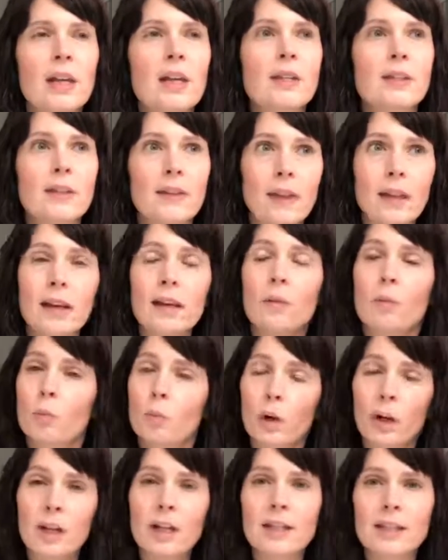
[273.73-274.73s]
So then
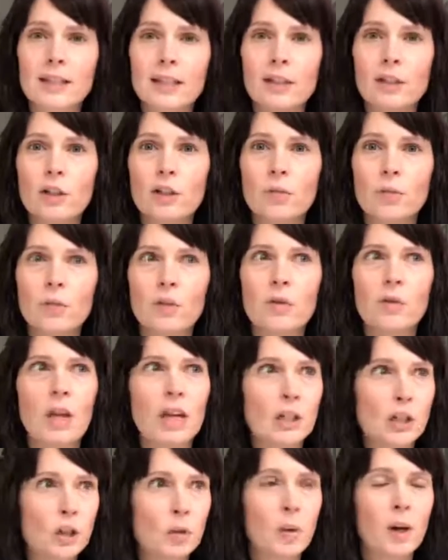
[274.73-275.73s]
we're going to say to you,
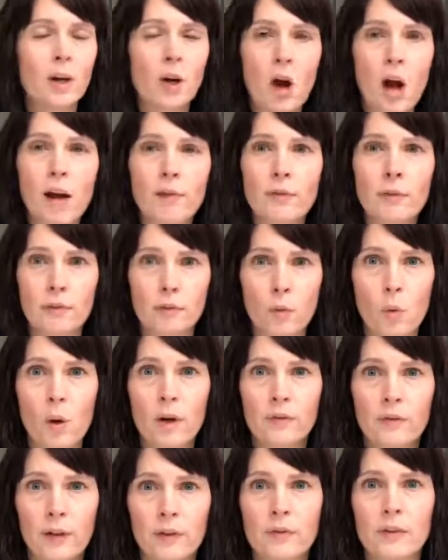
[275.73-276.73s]
then do you want to offer
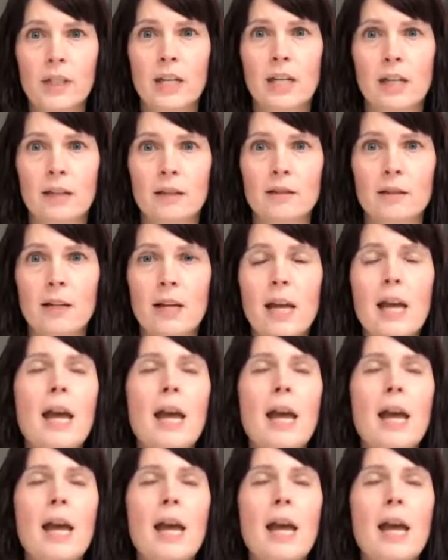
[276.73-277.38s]
$415,000?